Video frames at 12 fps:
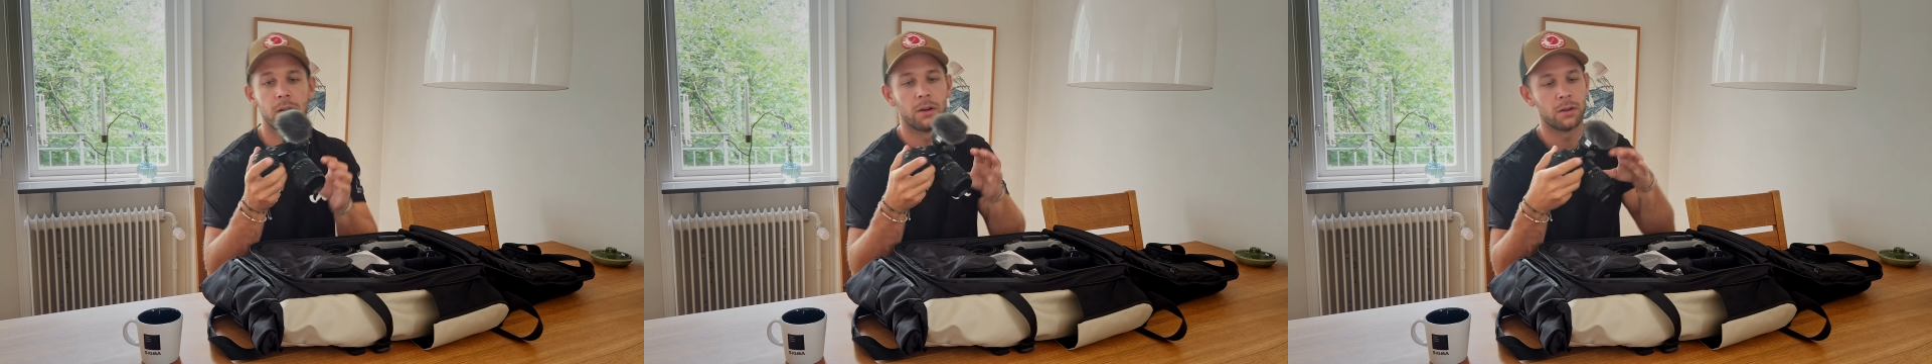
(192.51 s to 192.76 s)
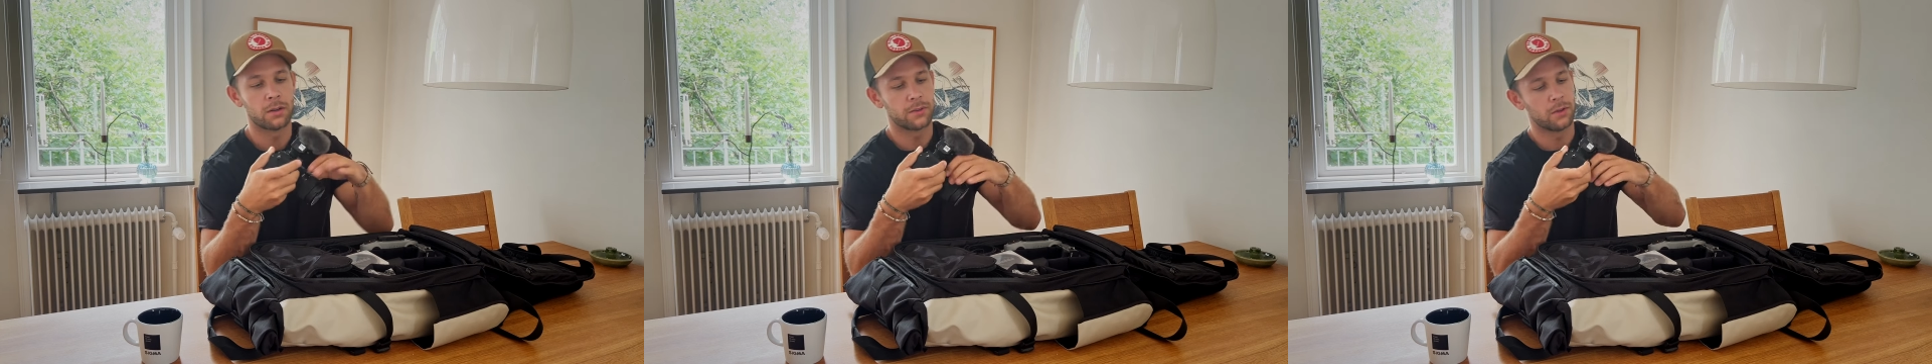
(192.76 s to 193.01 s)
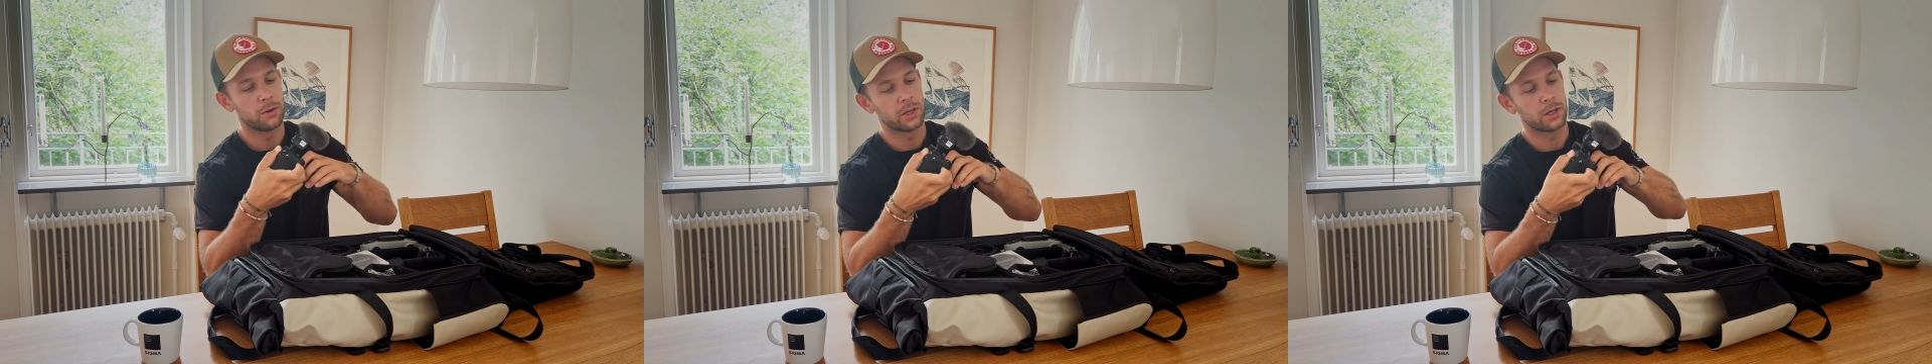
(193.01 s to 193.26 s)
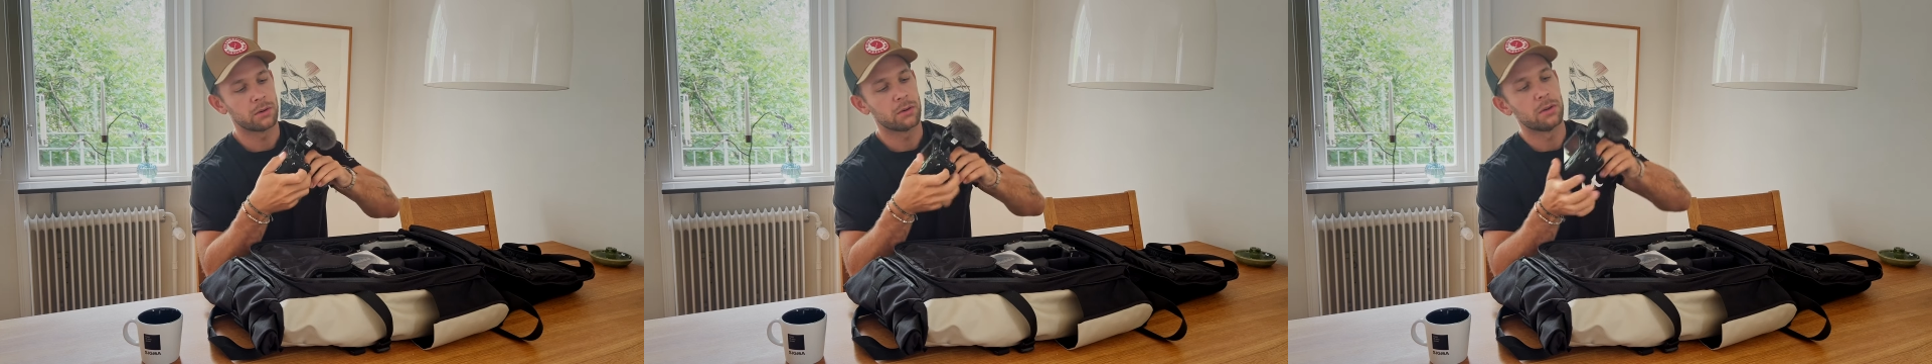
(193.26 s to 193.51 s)
Also
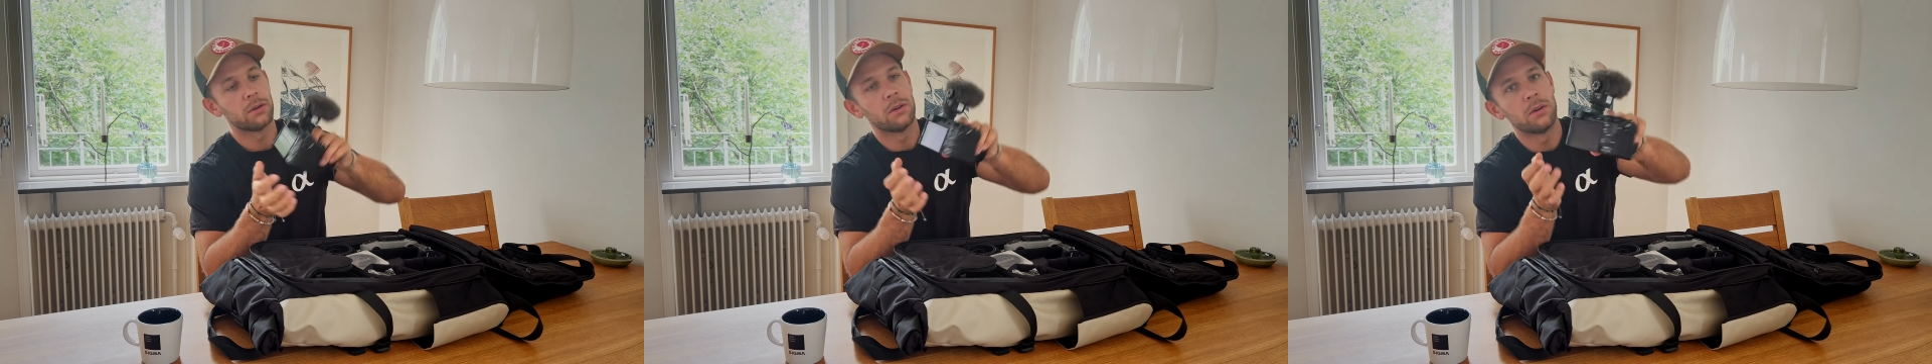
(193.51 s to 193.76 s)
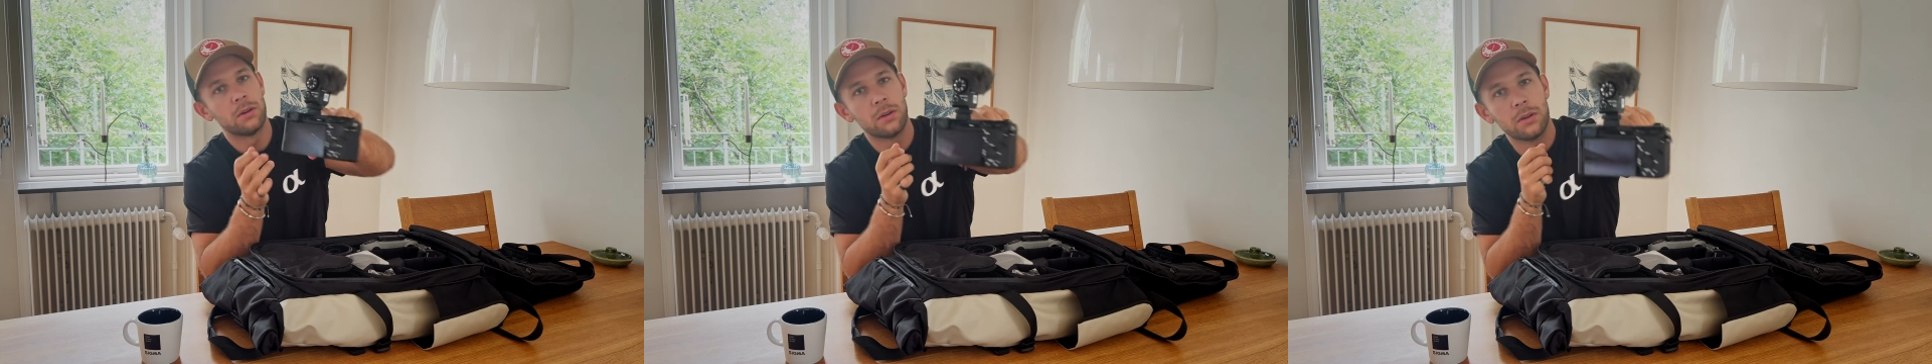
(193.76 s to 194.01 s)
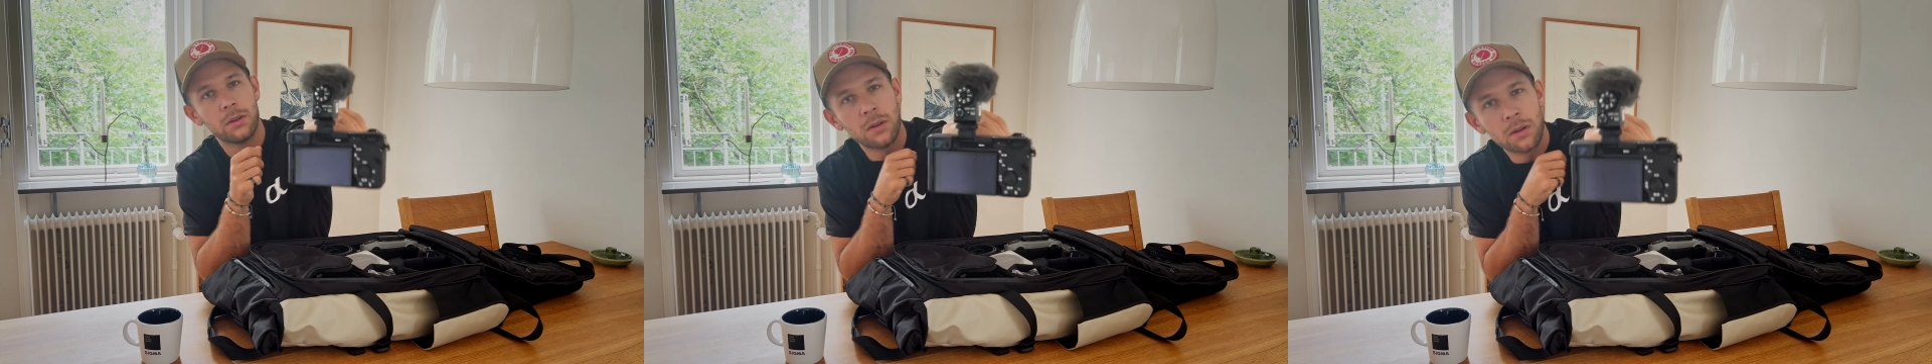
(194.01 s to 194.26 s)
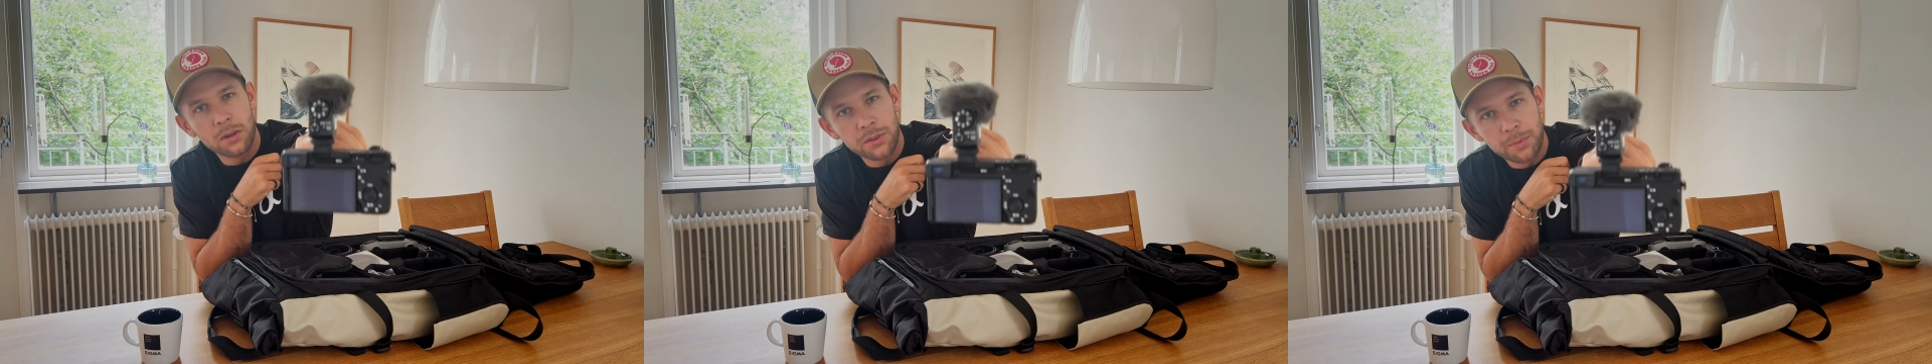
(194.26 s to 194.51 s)
here
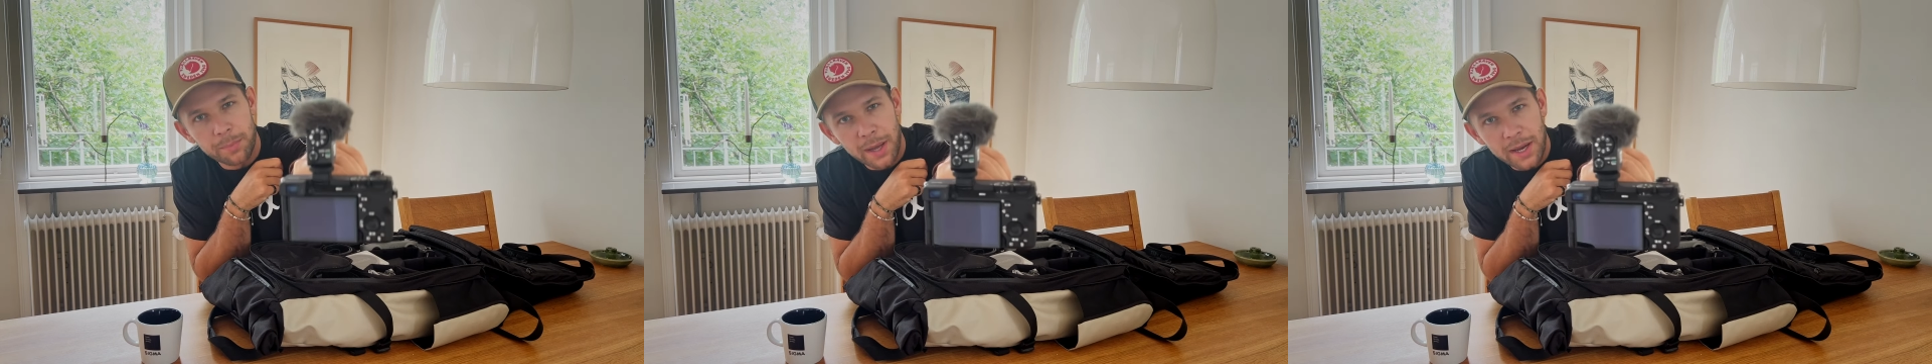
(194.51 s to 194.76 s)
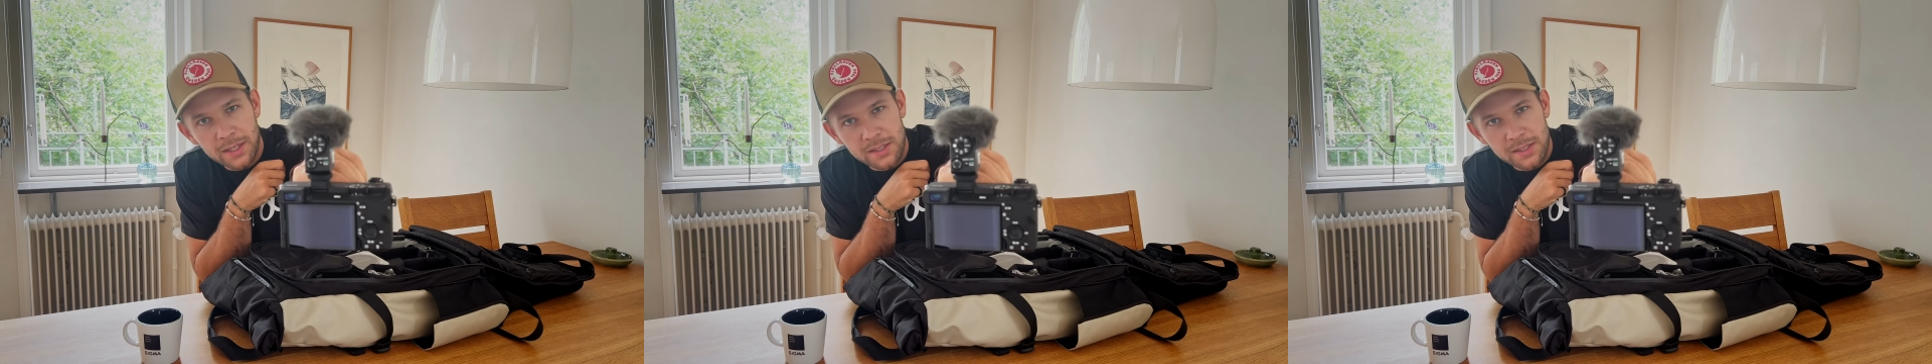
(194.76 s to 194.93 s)
on the back